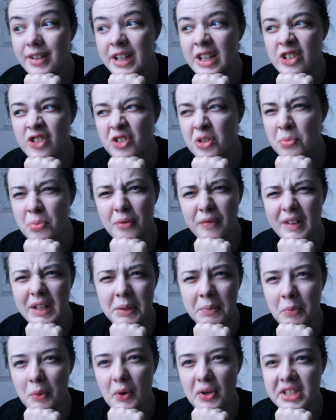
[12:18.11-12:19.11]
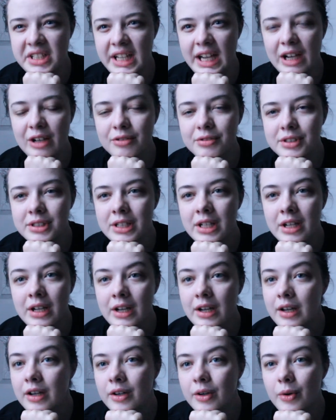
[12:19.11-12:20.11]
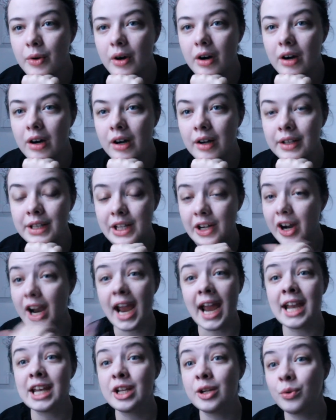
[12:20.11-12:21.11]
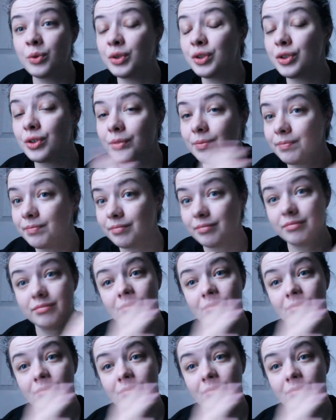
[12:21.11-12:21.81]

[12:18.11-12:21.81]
a troop of like Boy Scouts who are on their annual